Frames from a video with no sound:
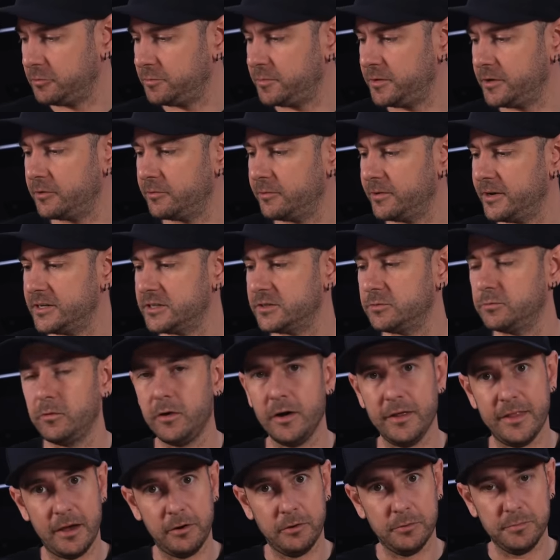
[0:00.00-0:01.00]
would be a reason
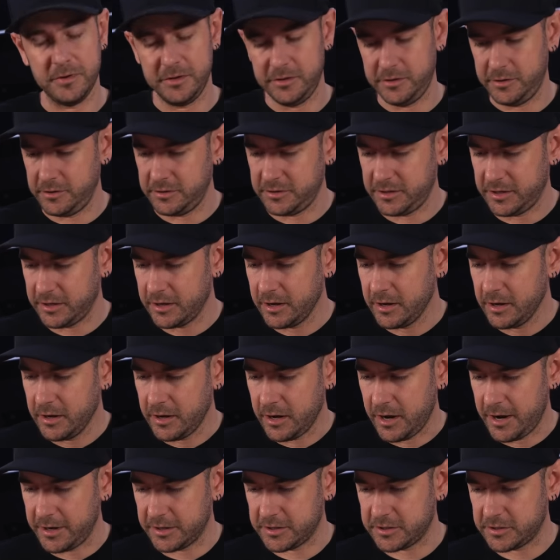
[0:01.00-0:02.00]
why they would be using
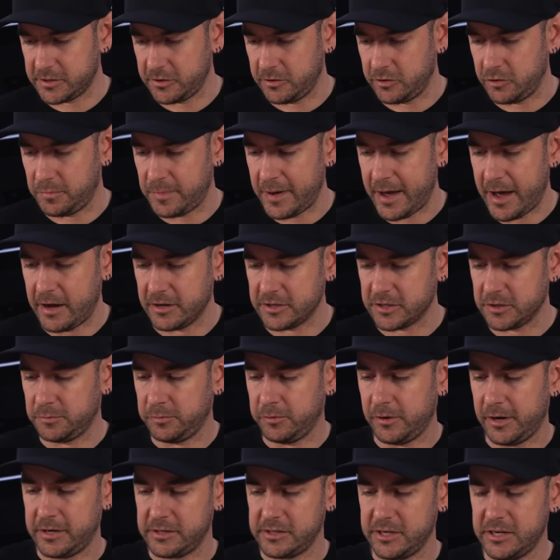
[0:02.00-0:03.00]
an external power
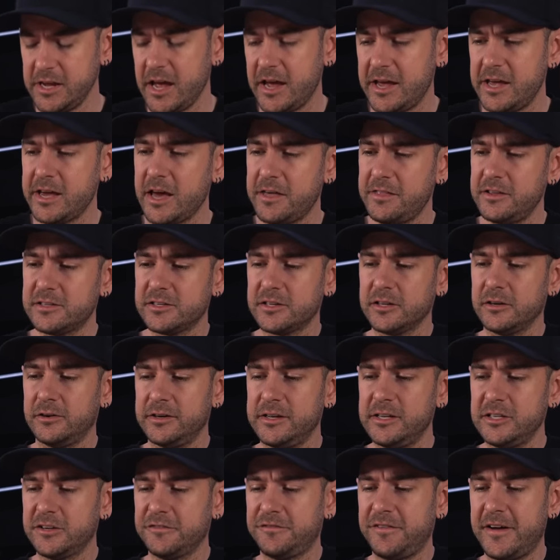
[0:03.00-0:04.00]
supply. So yeah, you get this little
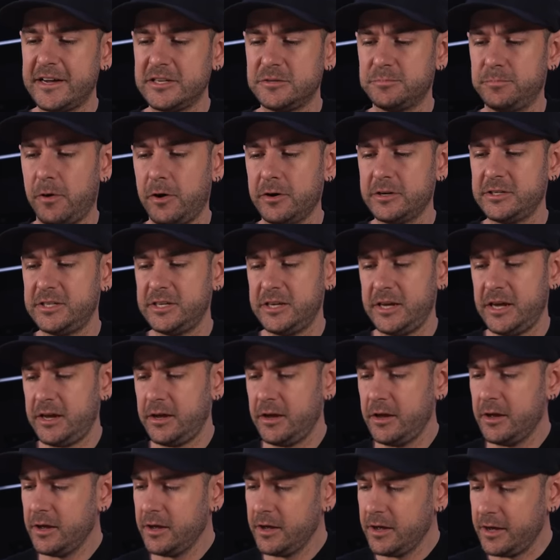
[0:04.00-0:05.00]
interface box here,
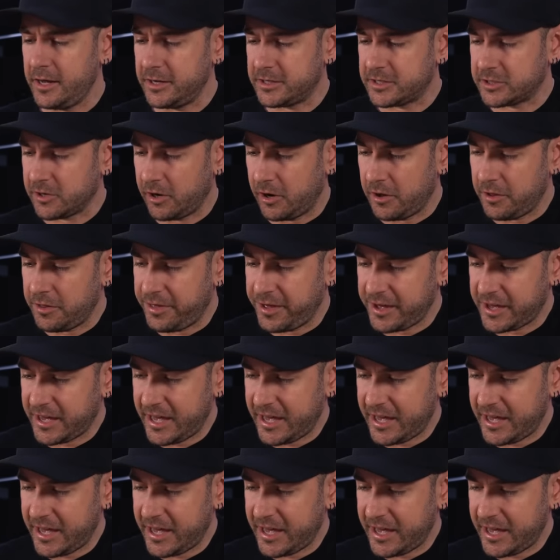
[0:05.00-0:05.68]
it's got the